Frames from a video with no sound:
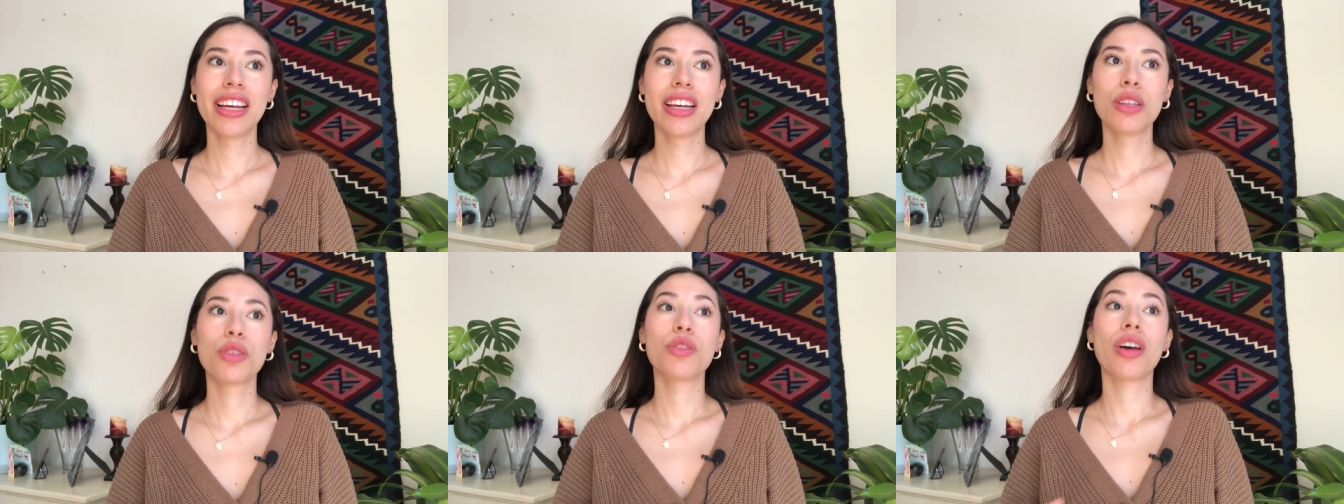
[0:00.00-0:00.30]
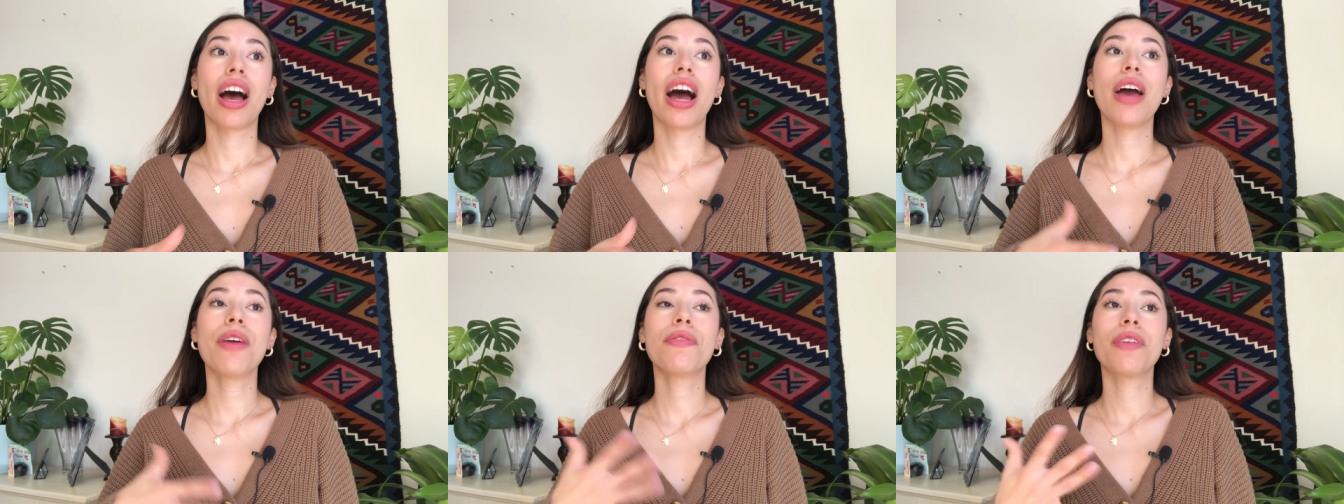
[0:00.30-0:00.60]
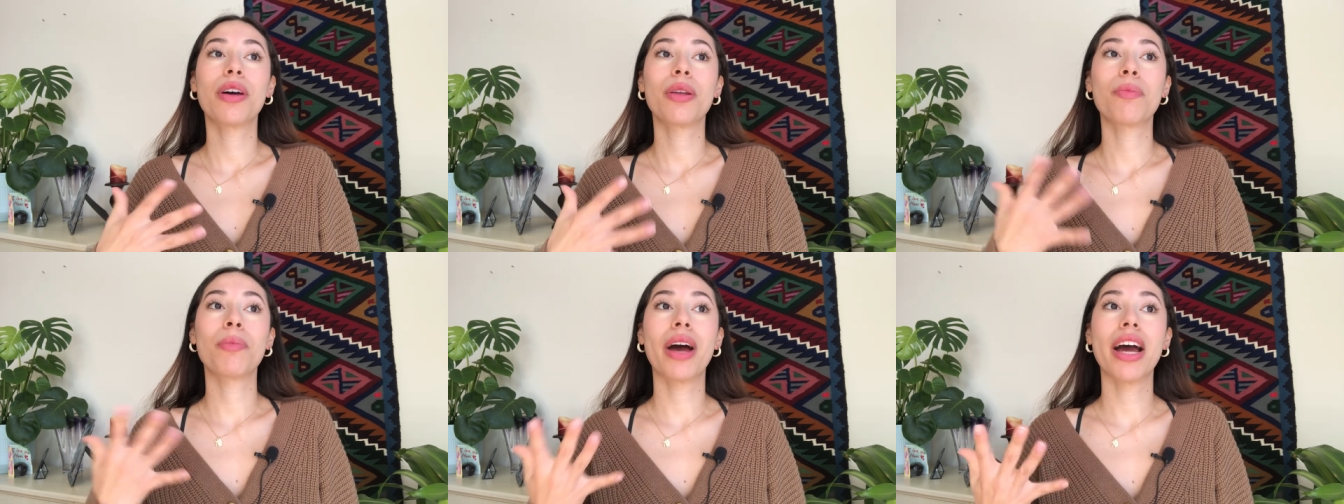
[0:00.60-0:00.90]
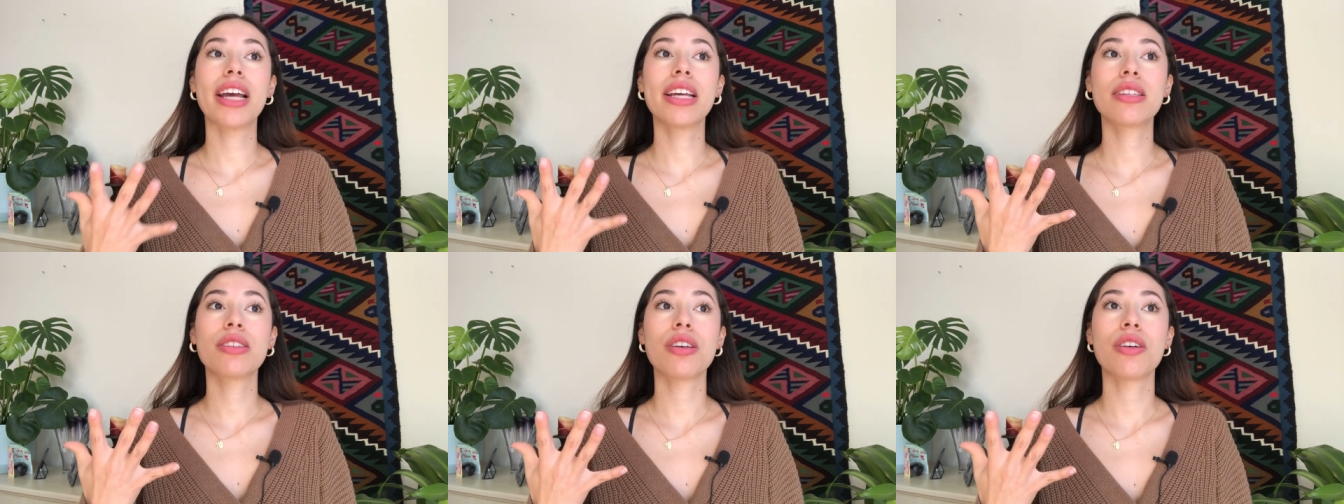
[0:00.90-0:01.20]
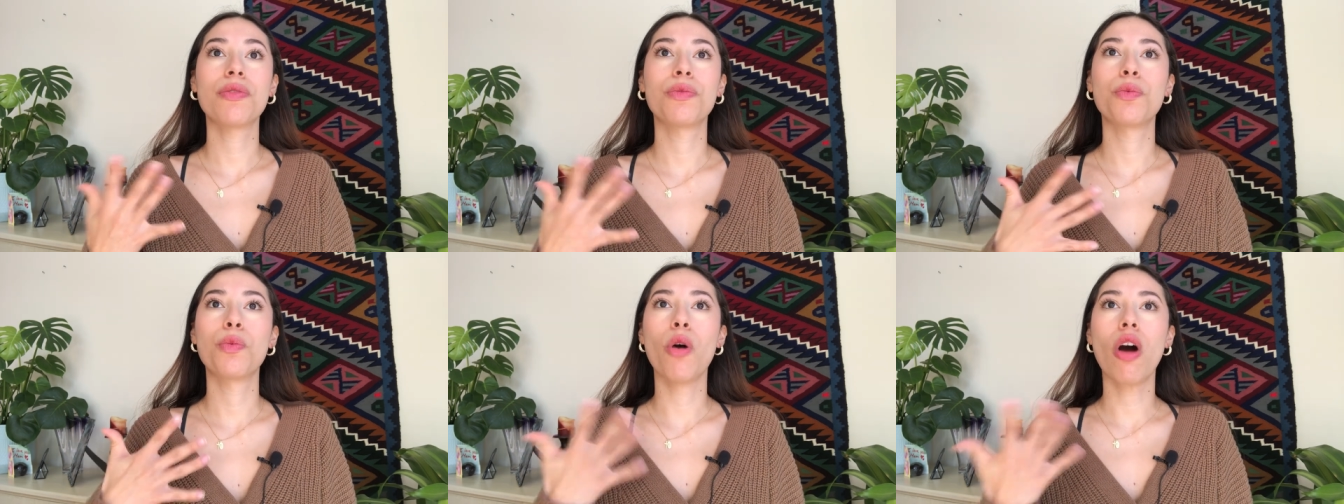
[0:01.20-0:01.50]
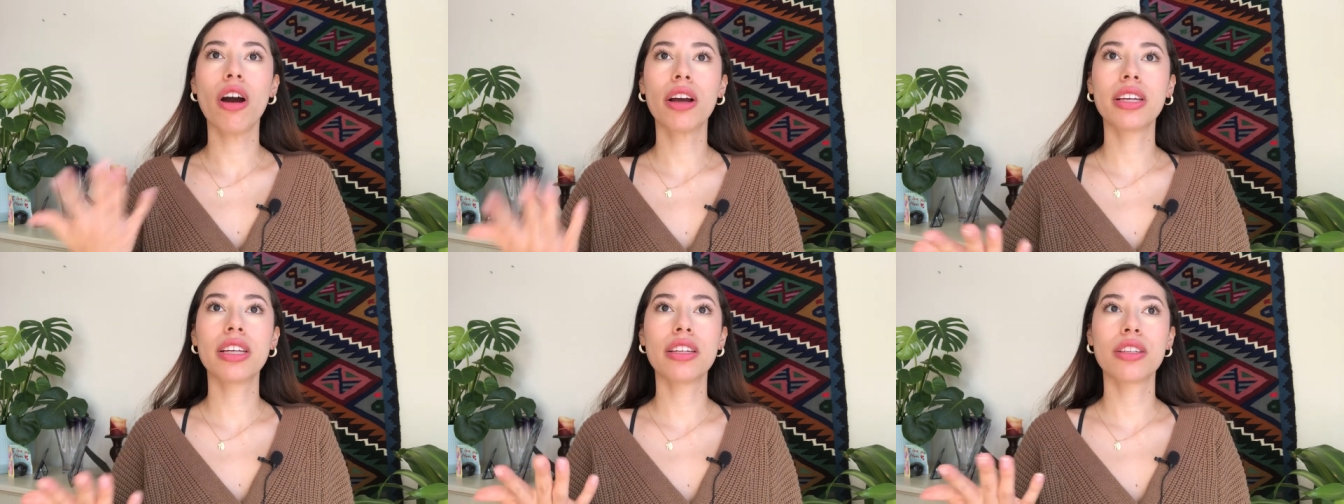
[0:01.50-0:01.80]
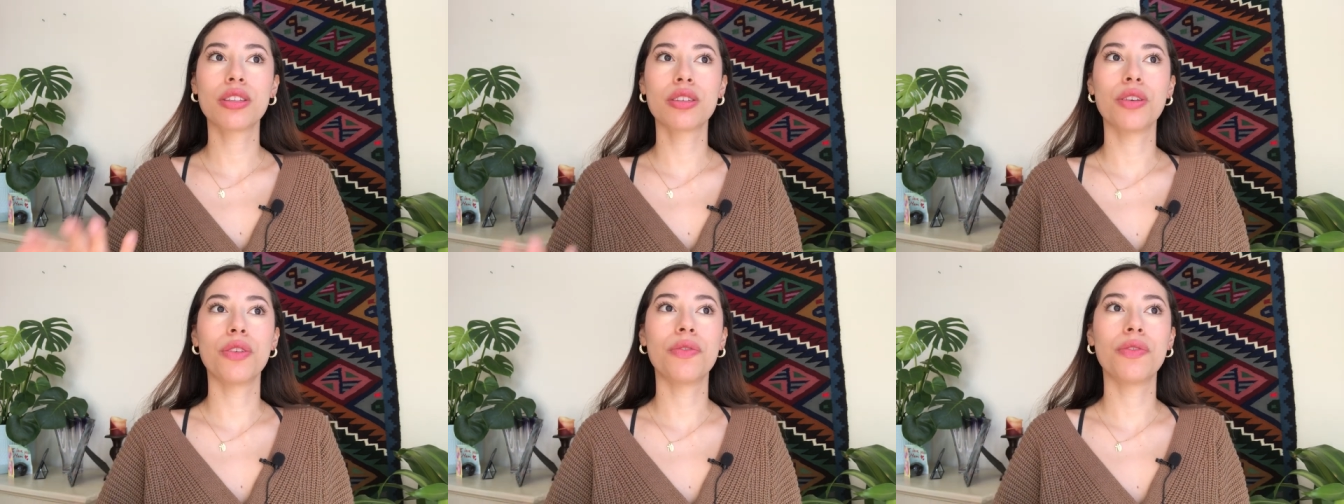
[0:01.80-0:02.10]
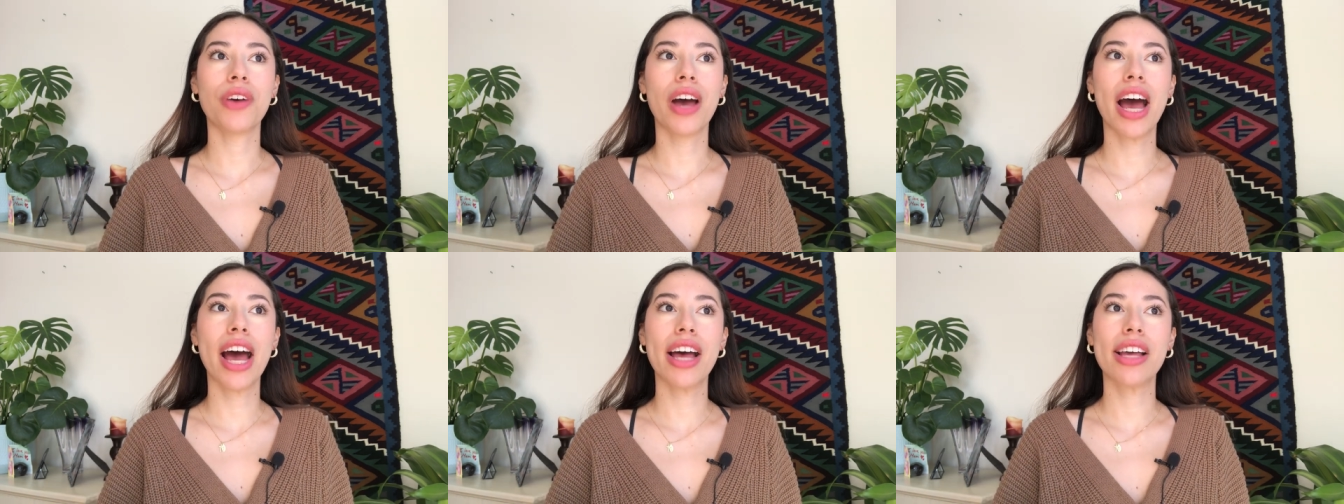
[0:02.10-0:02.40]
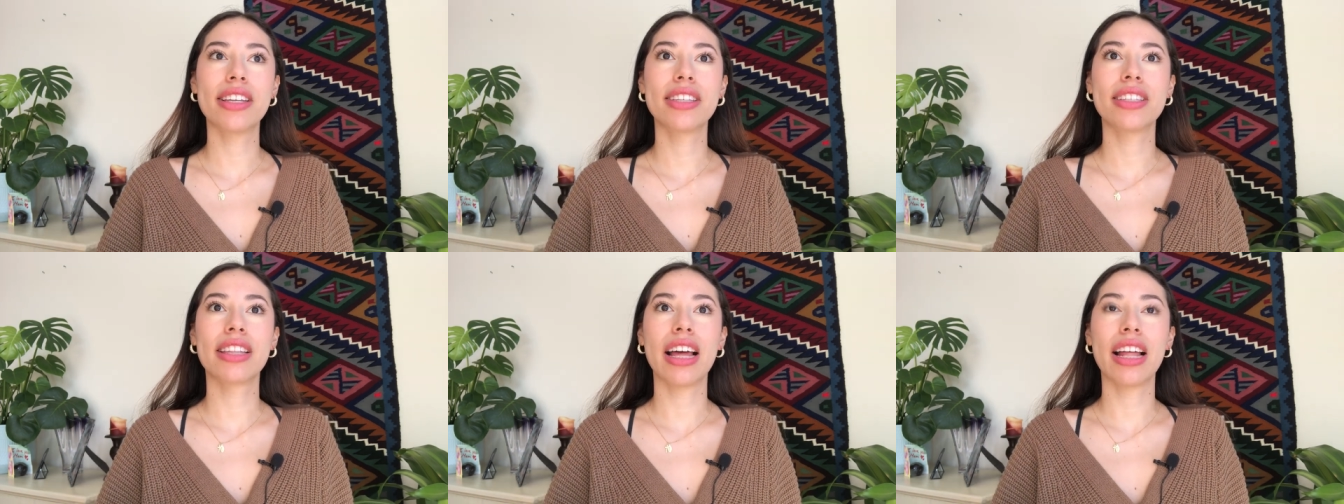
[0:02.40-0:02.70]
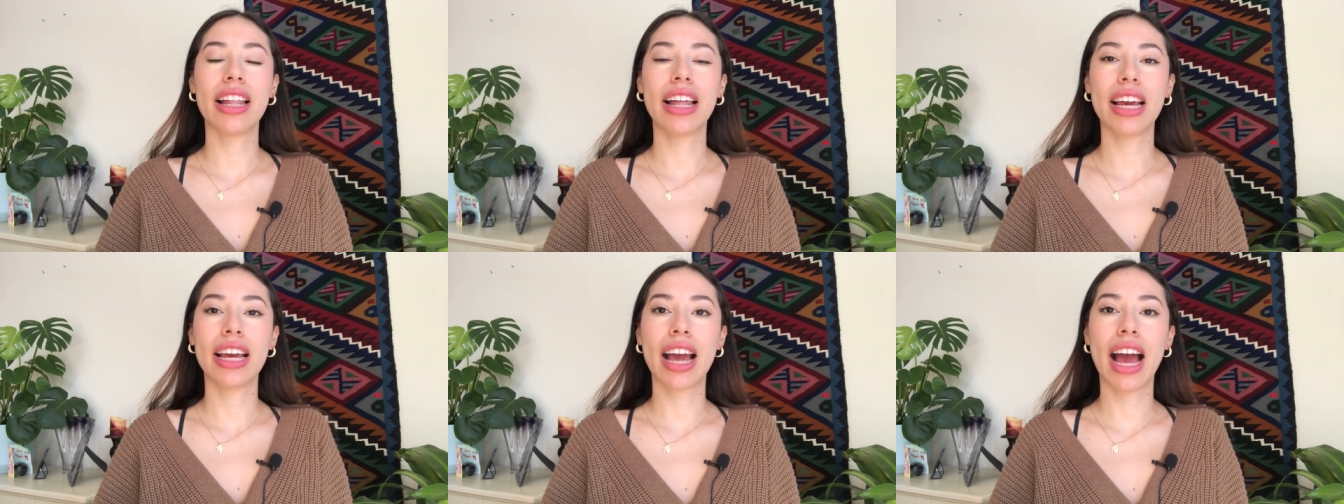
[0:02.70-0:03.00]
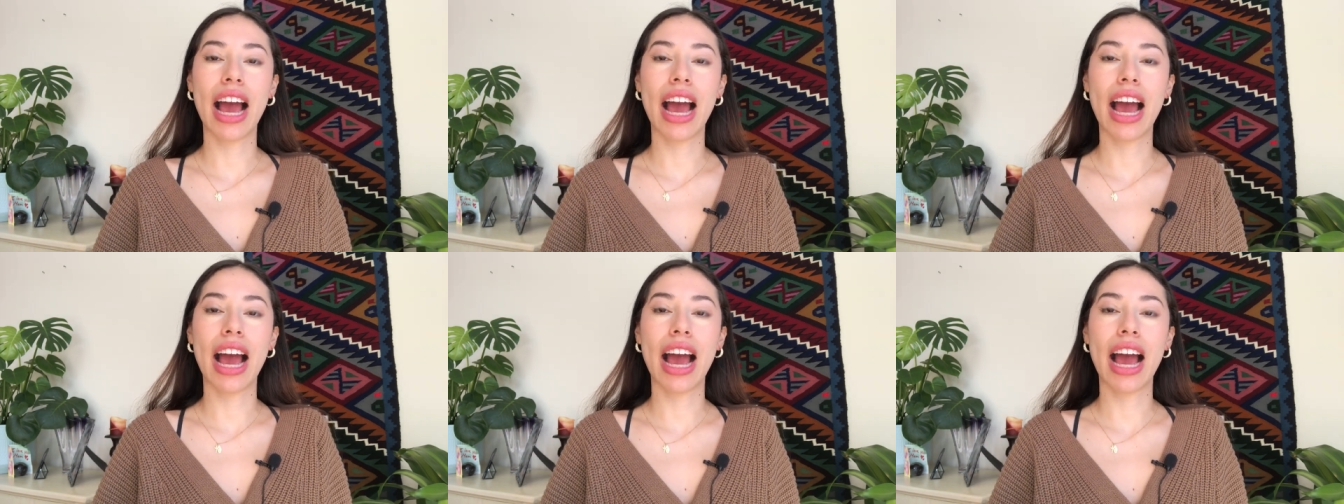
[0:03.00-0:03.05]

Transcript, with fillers: So I found myself walking so fast that like